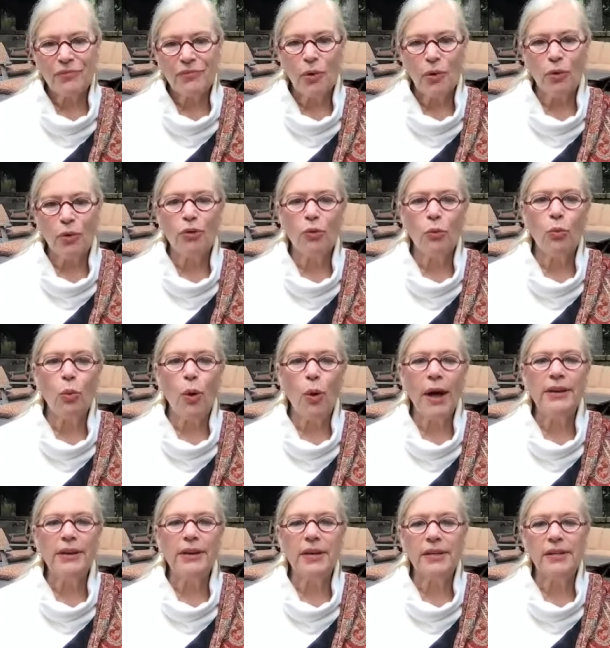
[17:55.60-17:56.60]
or the
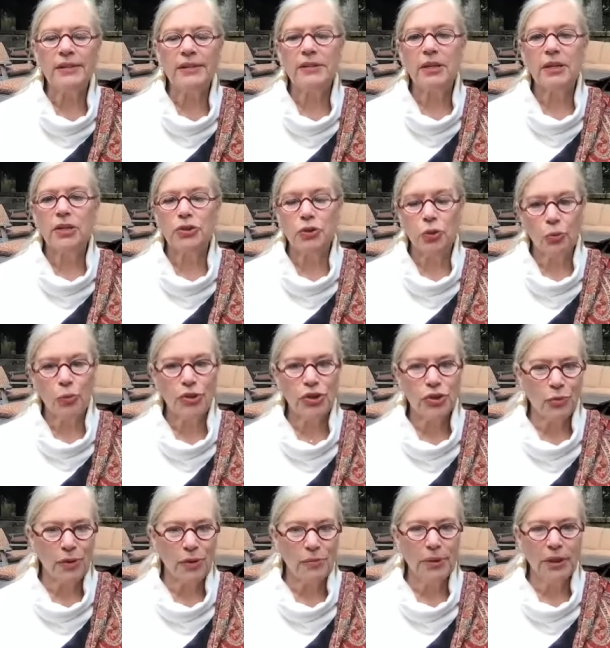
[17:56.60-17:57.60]
oneness to
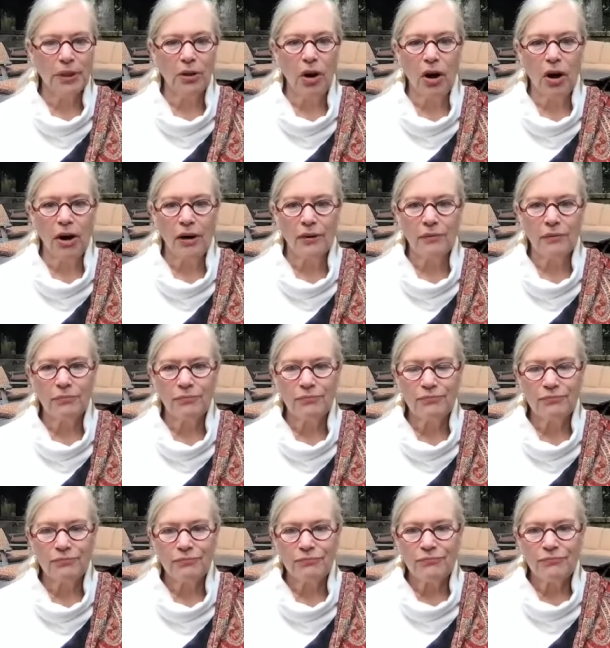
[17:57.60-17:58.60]
which we belong.
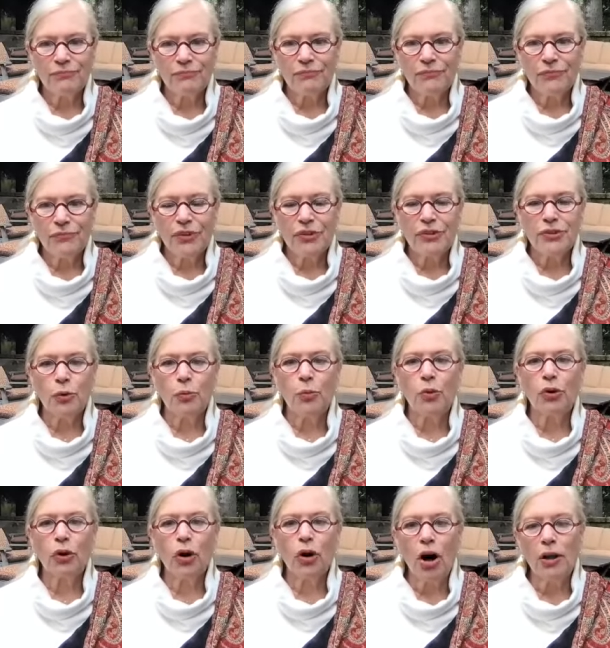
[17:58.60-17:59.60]
So
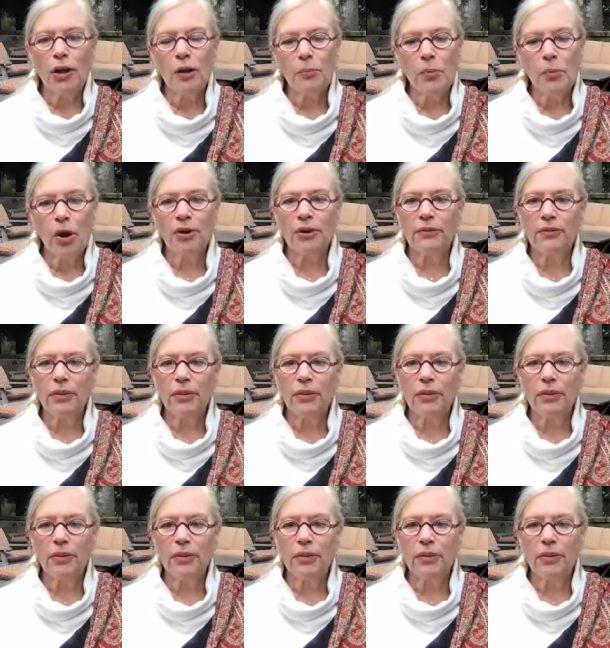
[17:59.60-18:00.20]
we're all a part of